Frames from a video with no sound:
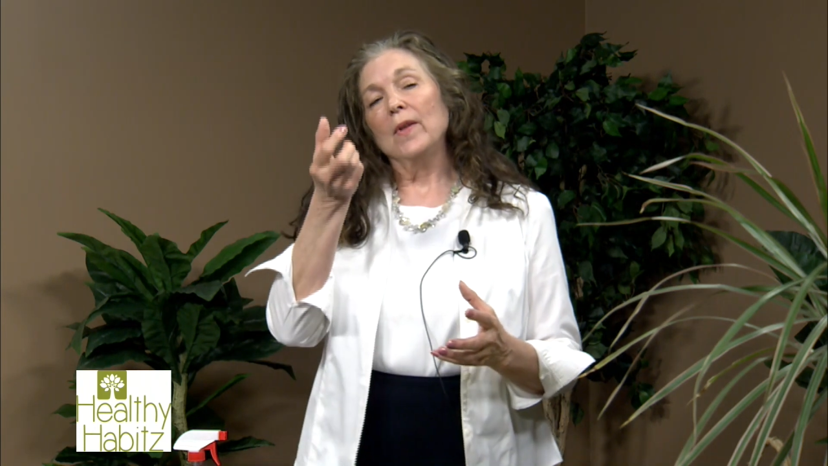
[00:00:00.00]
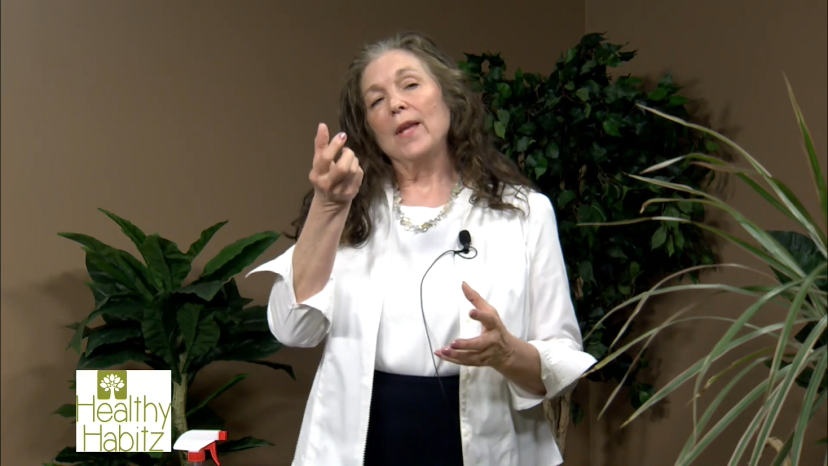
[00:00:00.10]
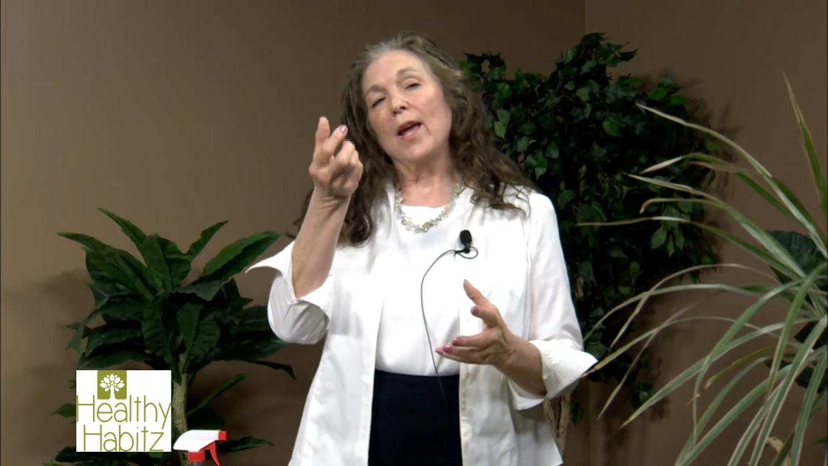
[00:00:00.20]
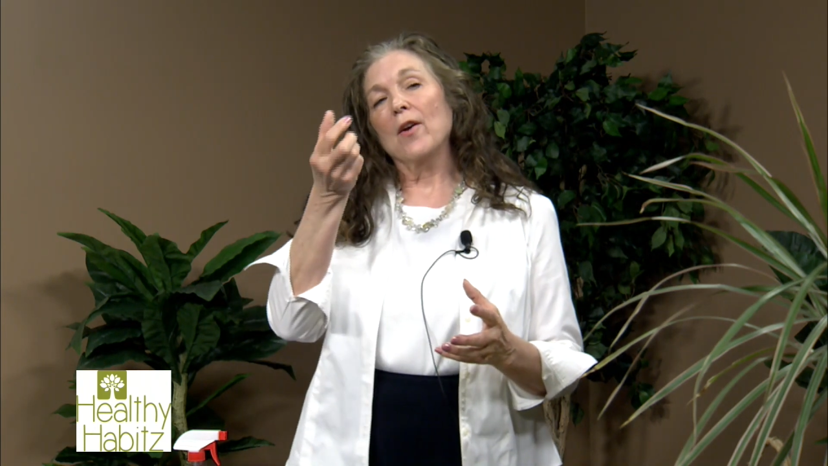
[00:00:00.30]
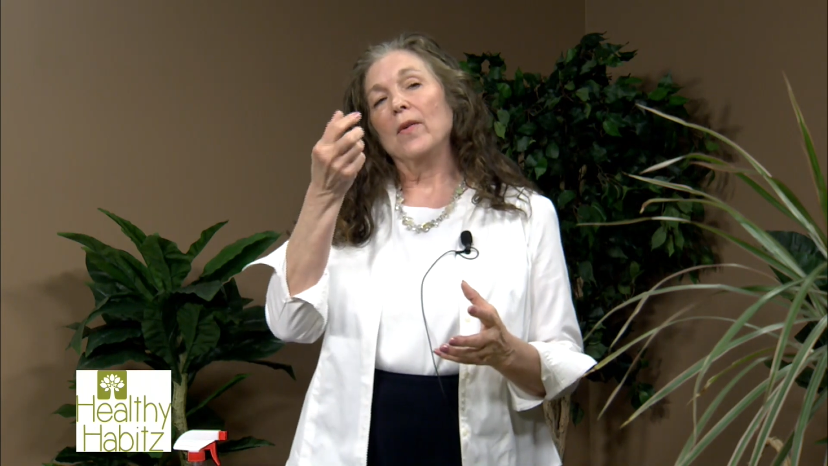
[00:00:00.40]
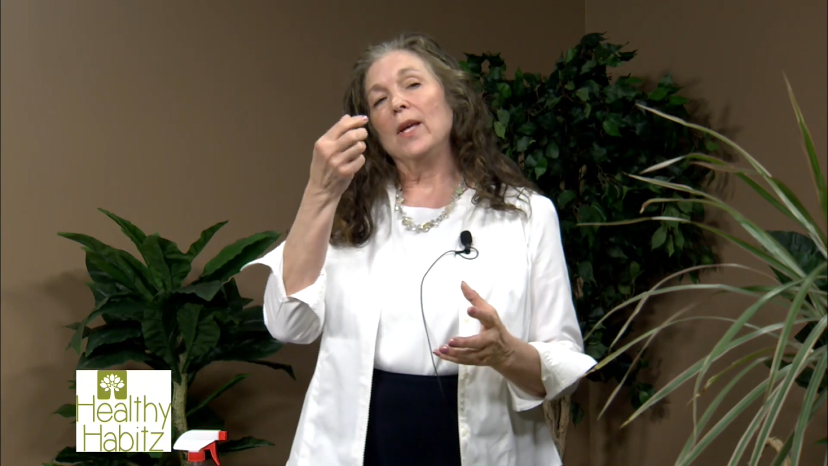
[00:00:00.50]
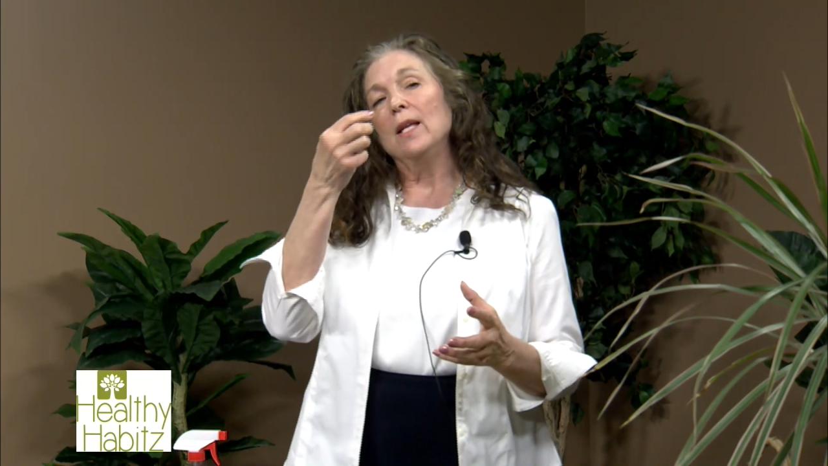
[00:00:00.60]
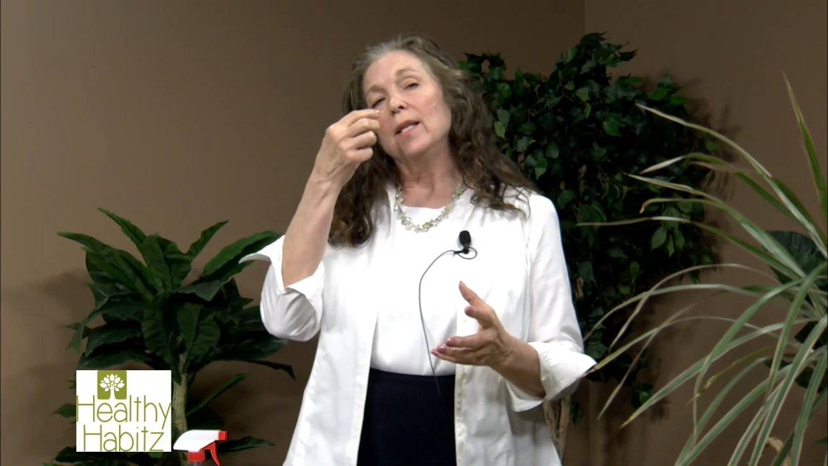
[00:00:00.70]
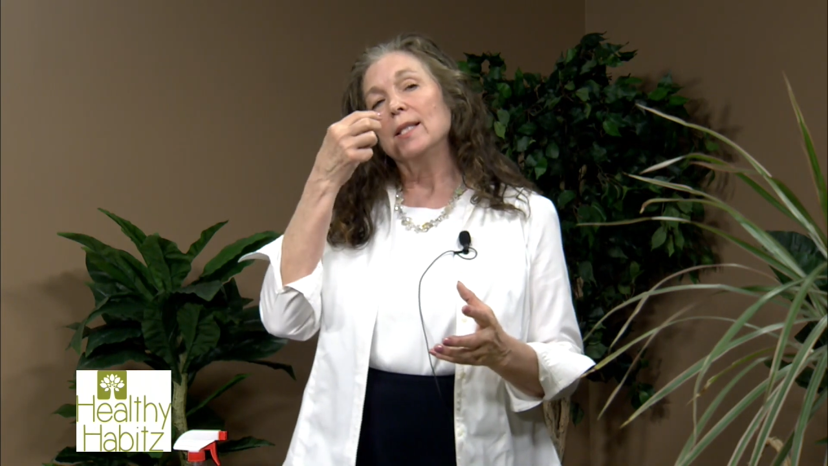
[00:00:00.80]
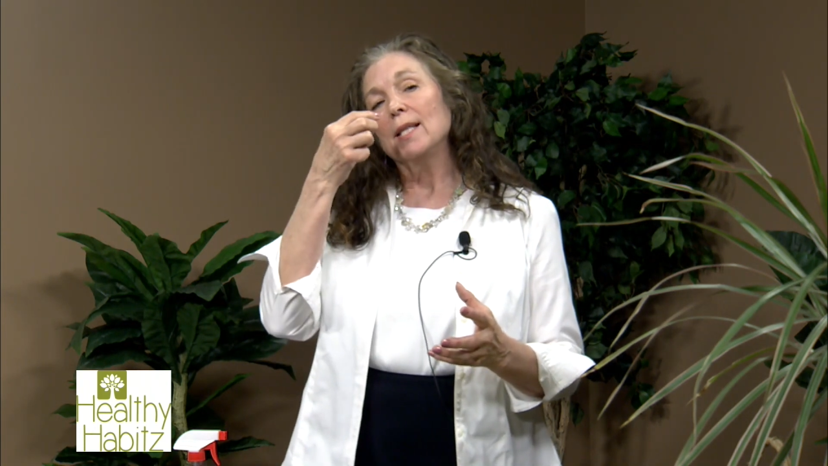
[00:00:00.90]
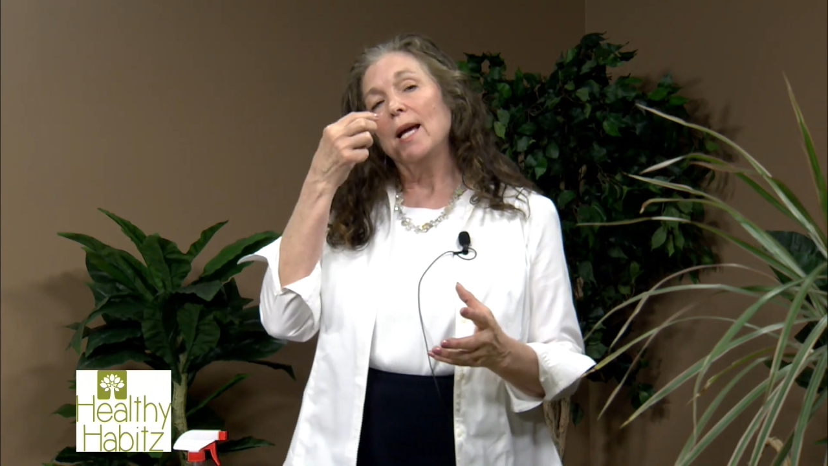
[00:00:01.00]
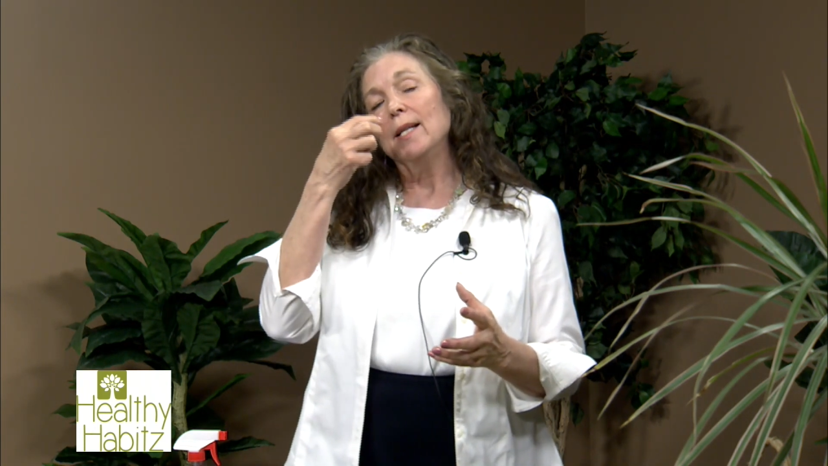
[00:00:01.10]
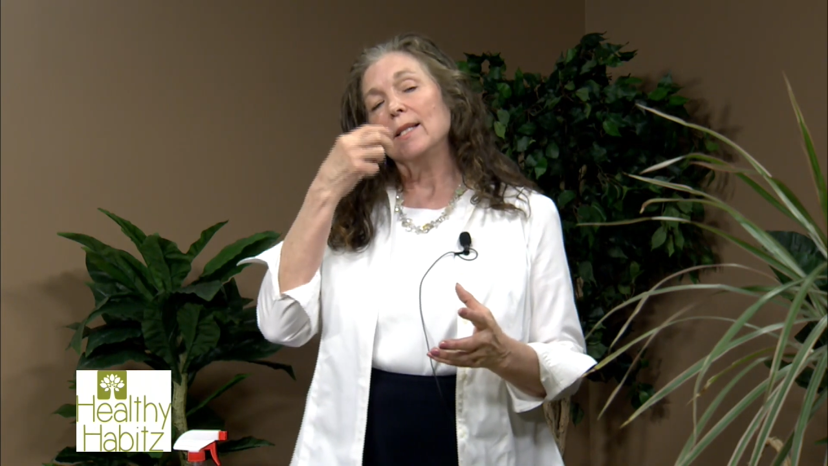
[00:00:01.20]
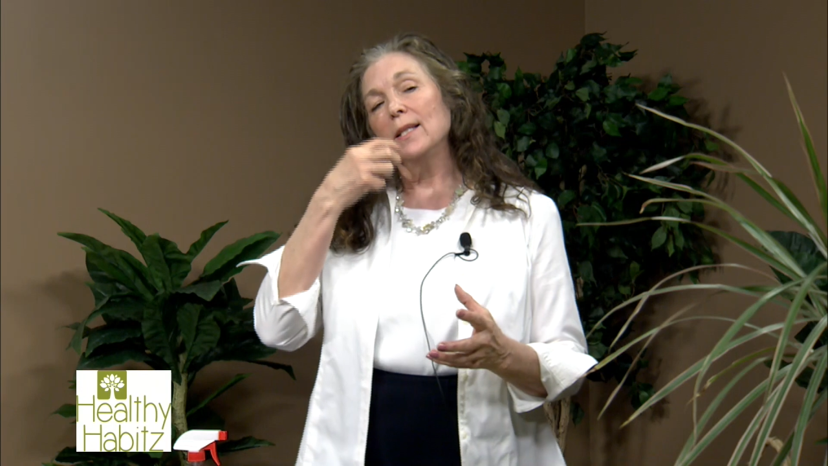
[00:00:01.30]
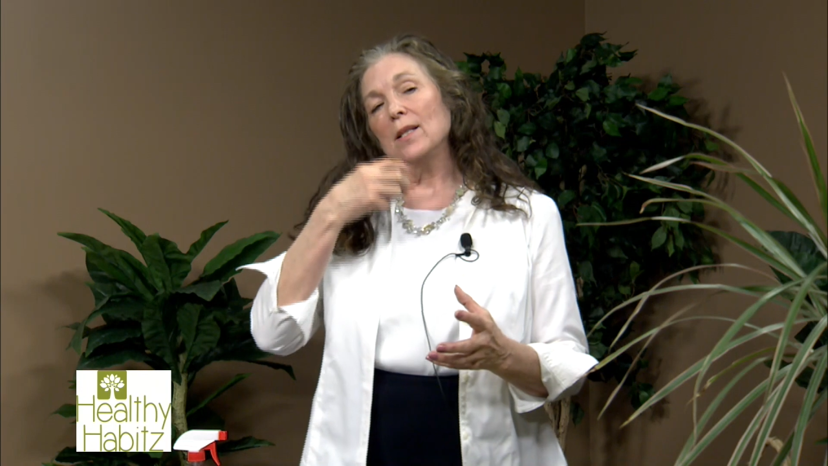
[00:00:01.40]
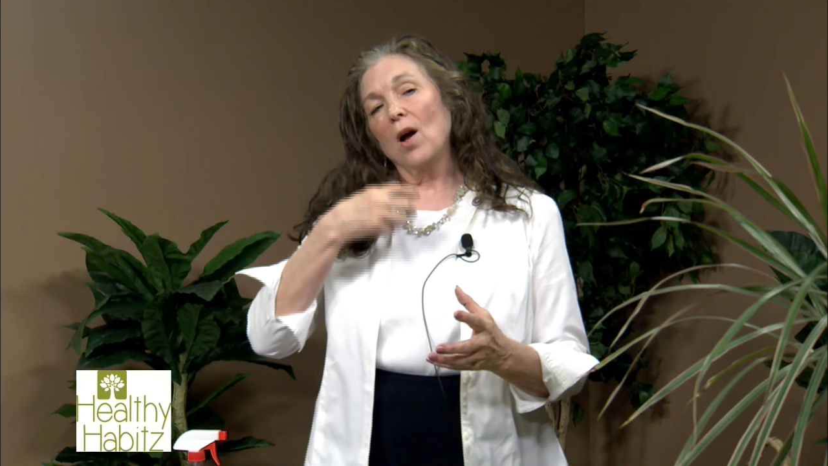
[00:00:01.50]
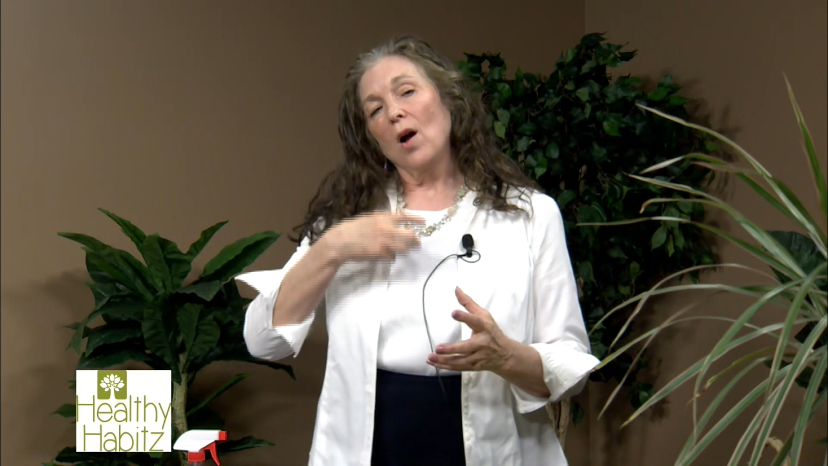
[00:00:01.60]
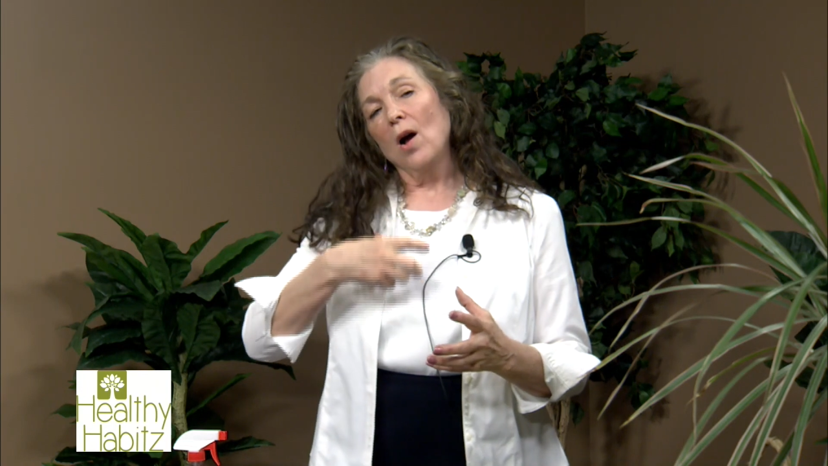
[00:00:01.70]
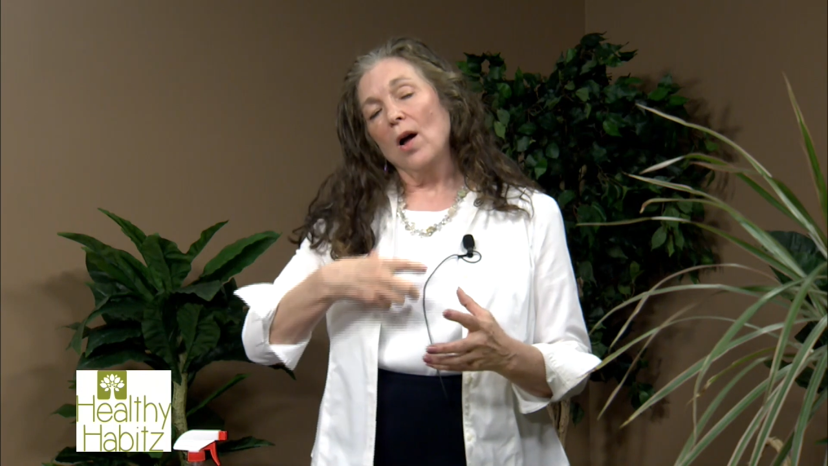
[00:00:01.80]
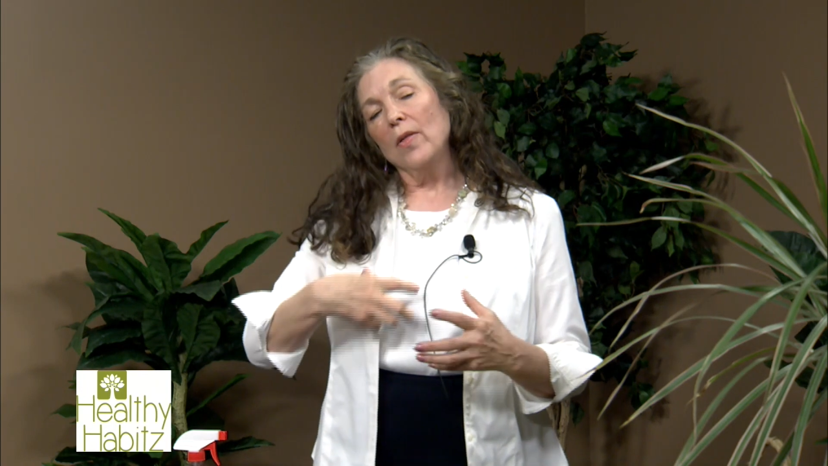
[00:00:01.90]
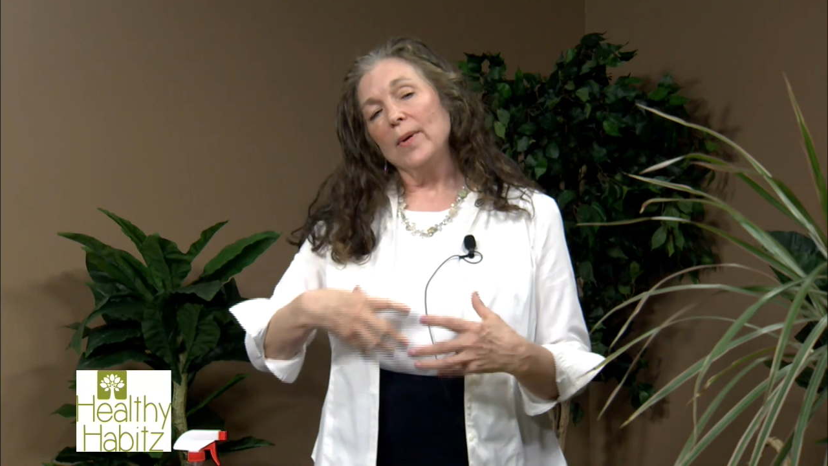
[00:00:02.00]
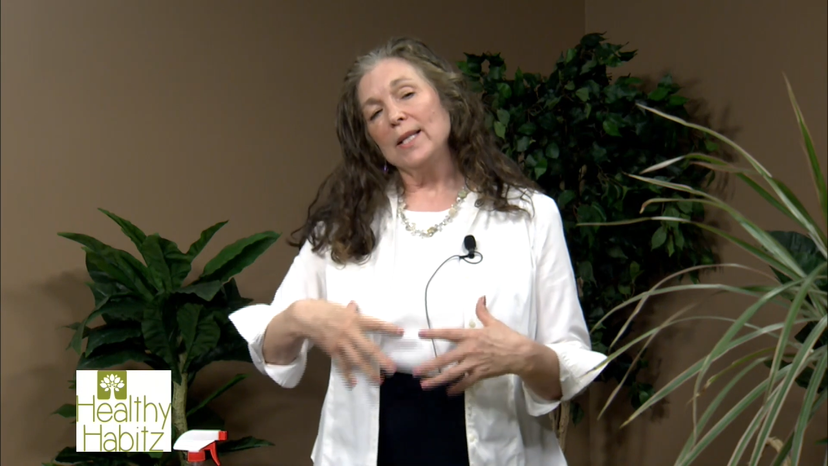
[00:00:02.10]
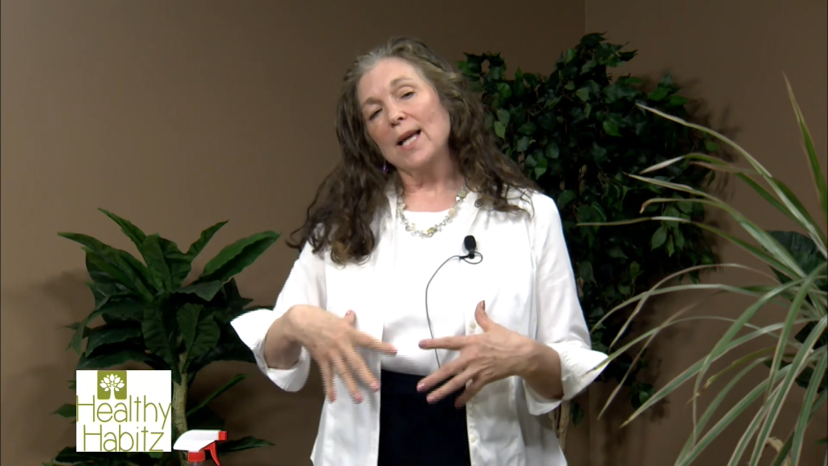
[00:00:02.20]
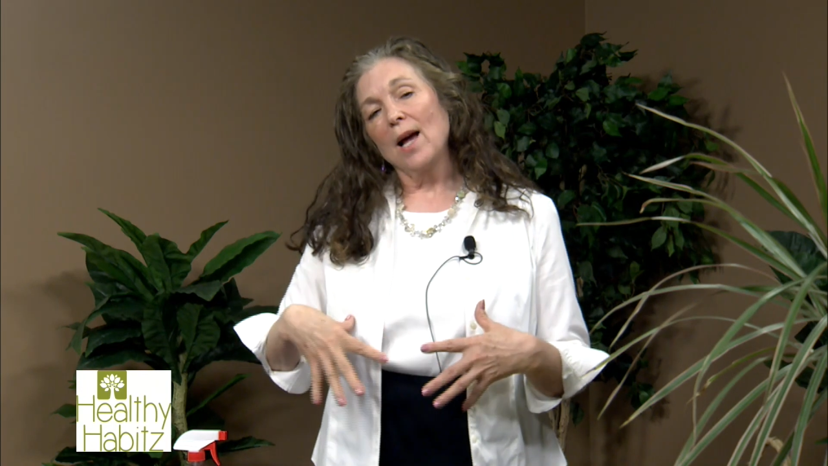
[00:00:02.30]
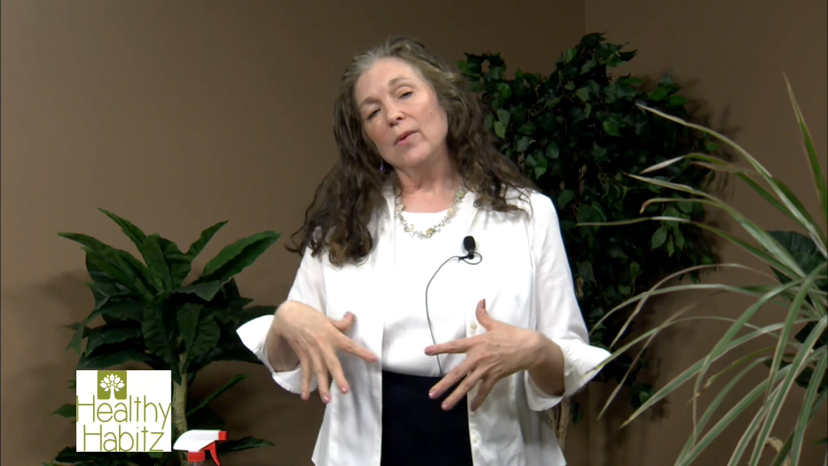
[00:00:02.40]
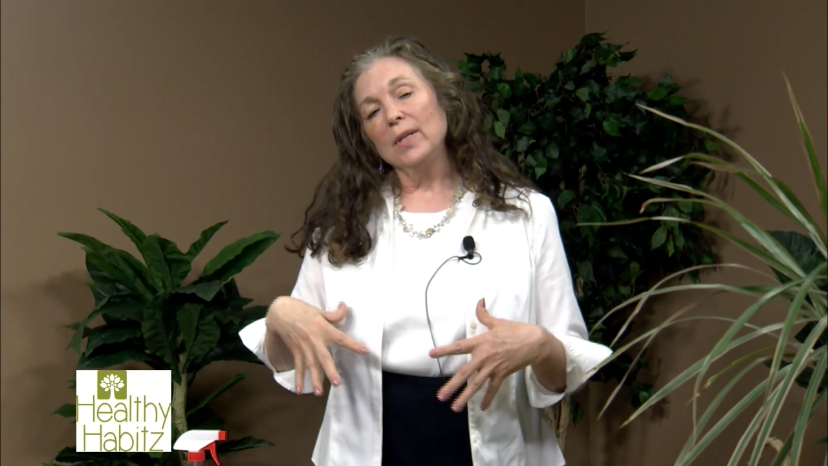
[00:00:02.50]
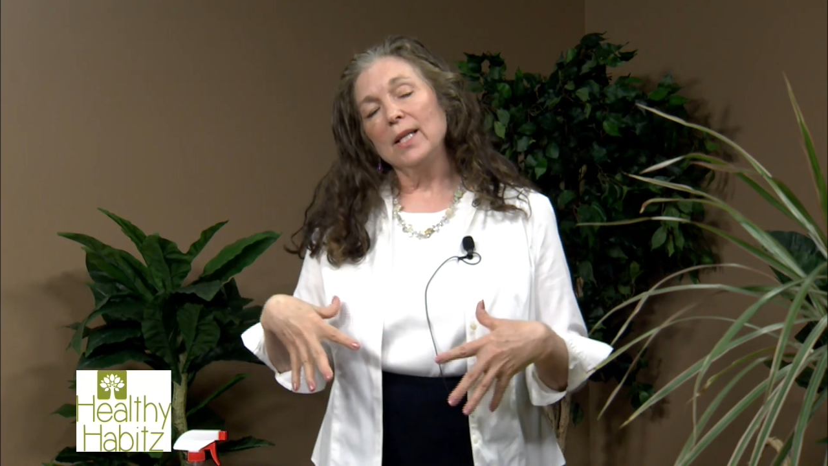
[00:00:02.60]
air in the sinuses all the way down